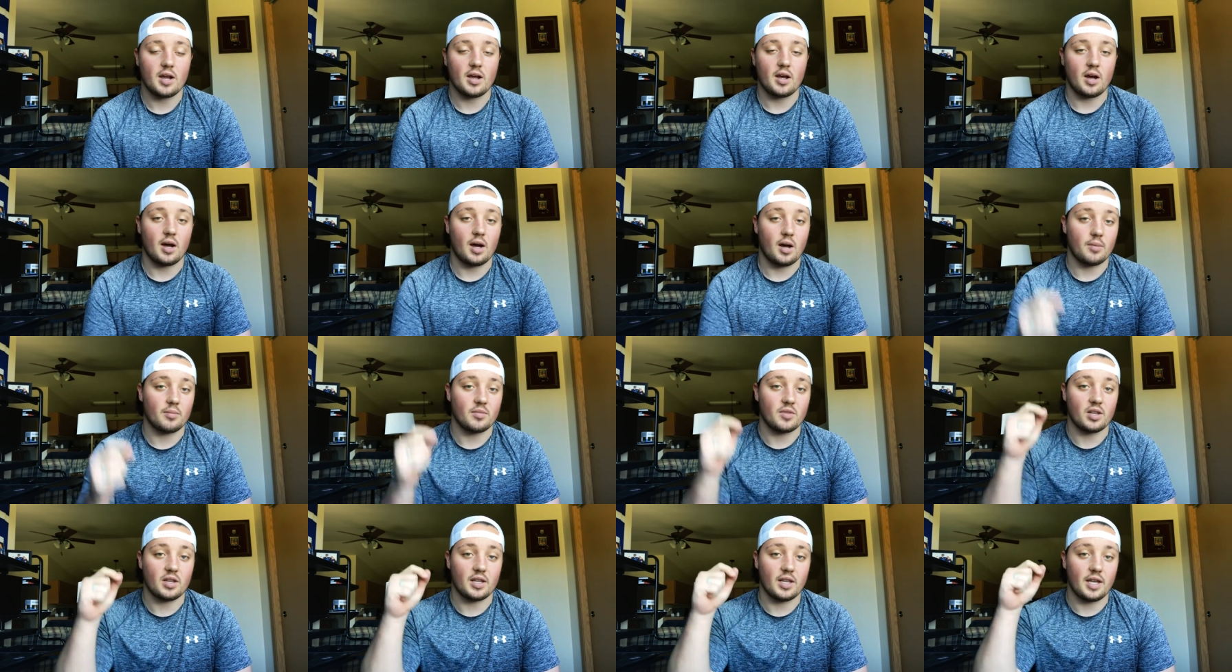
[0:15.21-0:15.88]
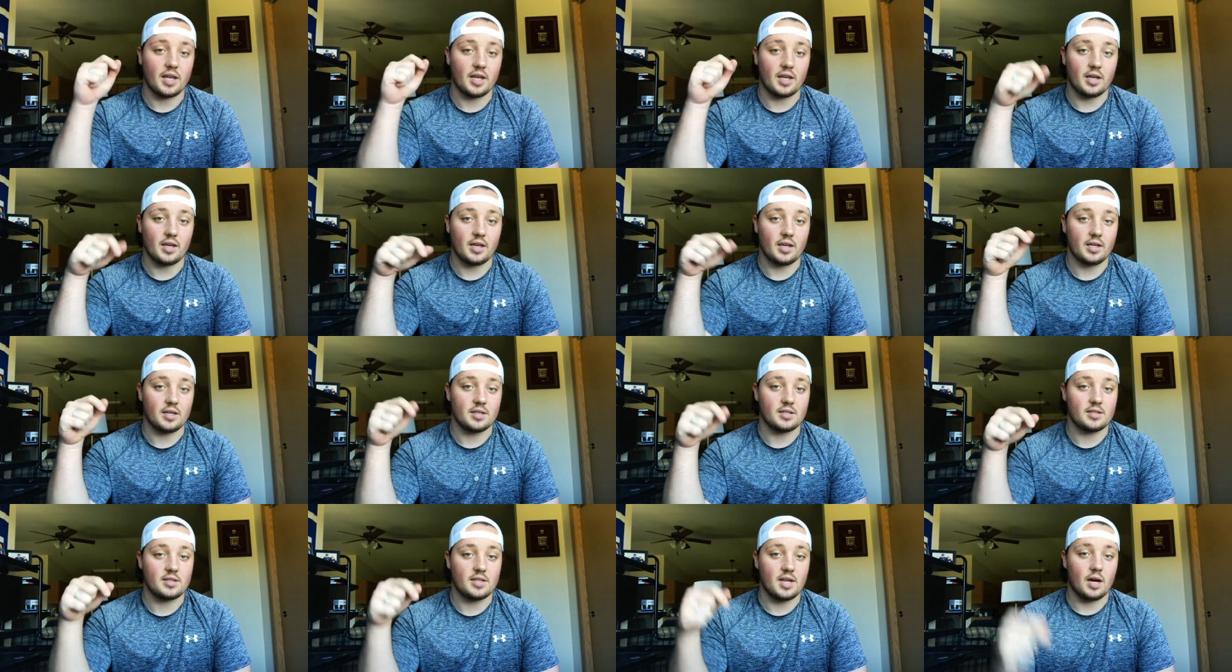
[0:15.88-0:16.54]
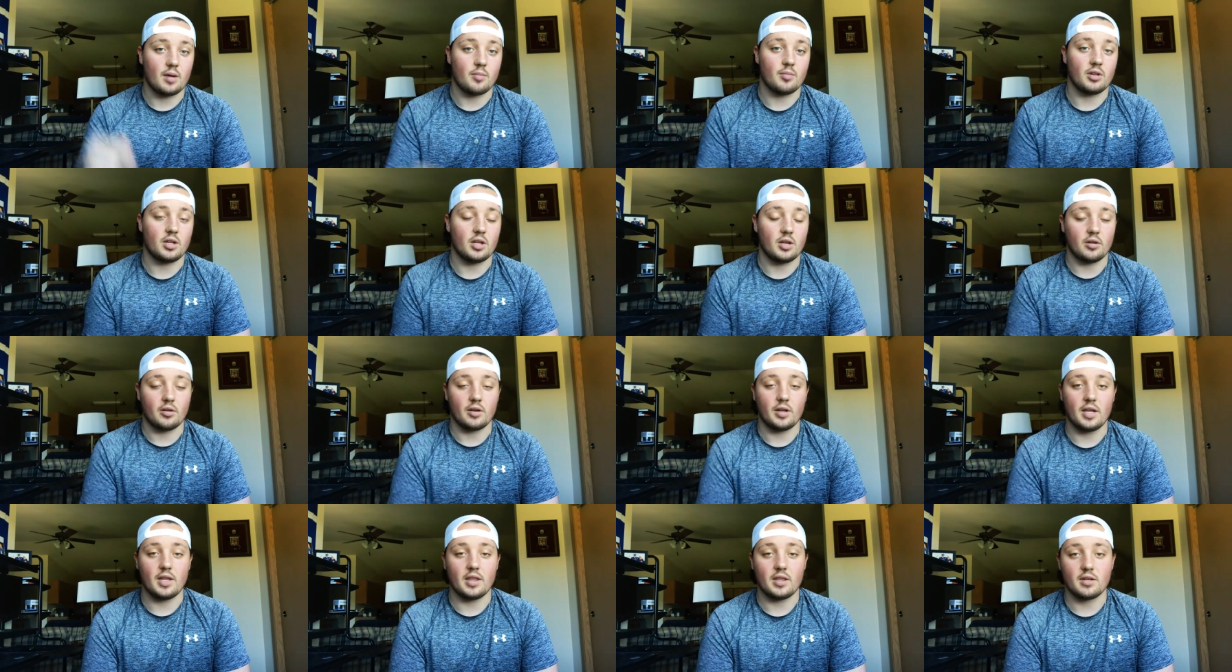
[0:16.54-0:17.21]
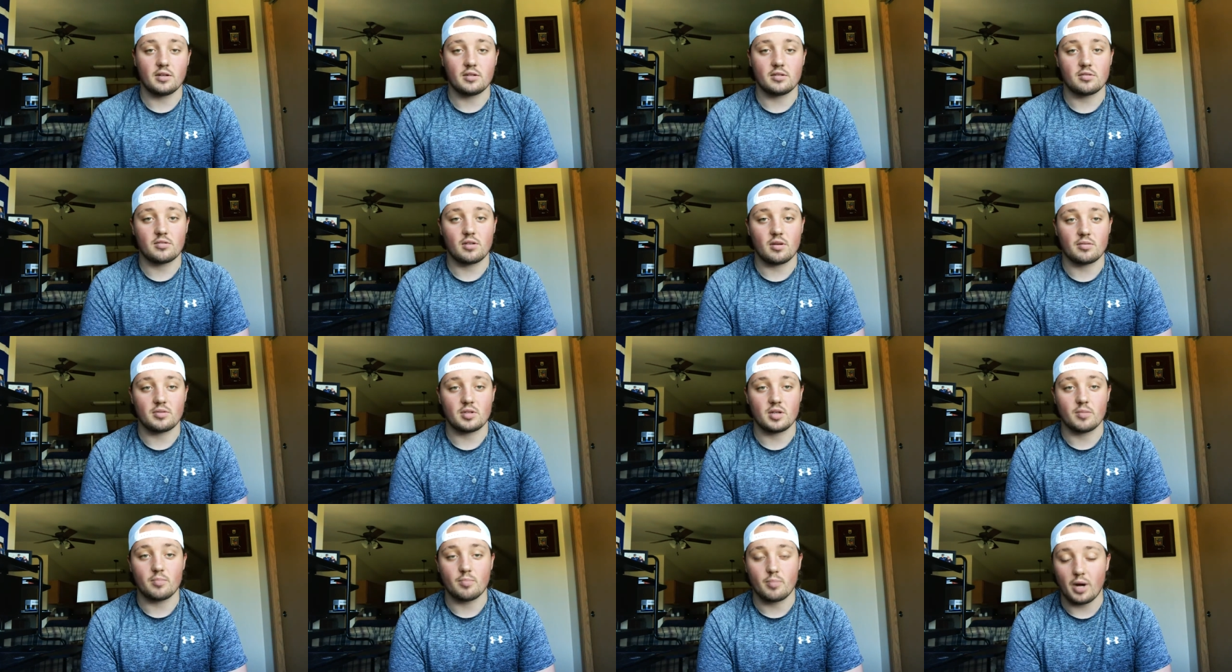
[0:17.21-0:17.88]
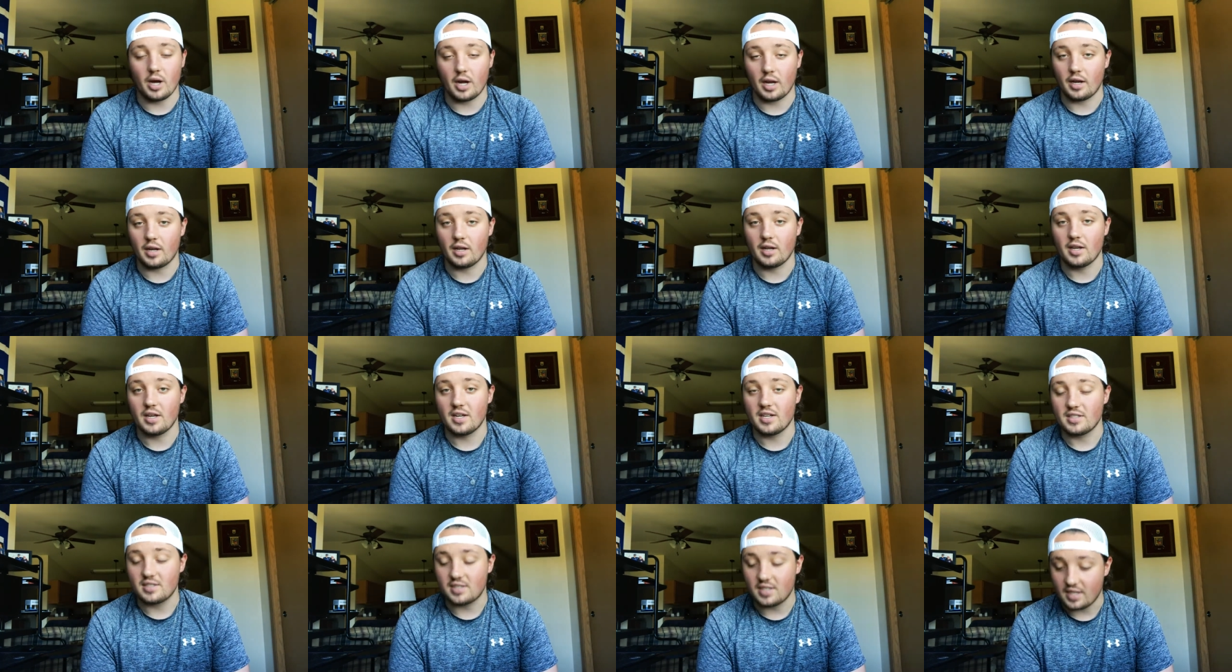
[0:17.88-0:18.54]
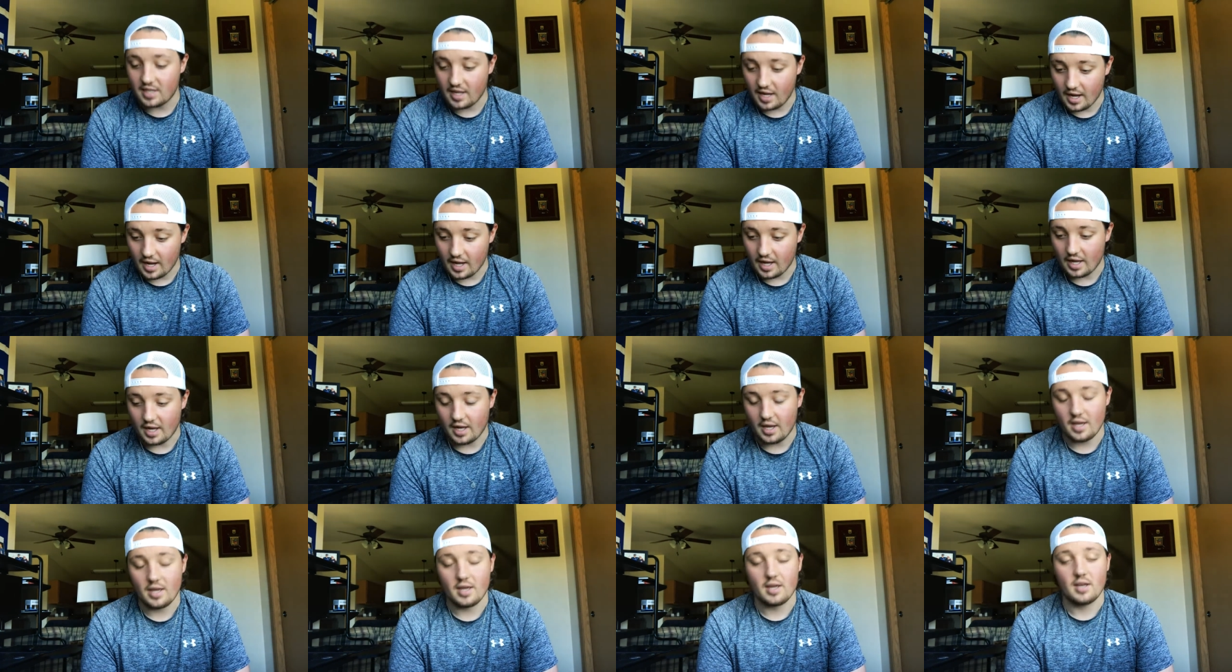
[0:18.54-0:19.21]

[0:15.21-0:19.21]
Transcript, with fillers: um, the link is down below in the description. But today,